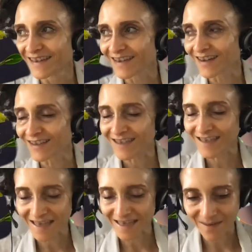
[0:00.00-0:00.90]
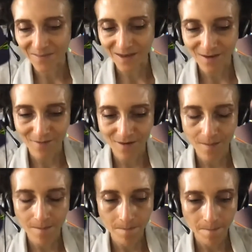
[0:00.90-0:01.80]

got to take something from.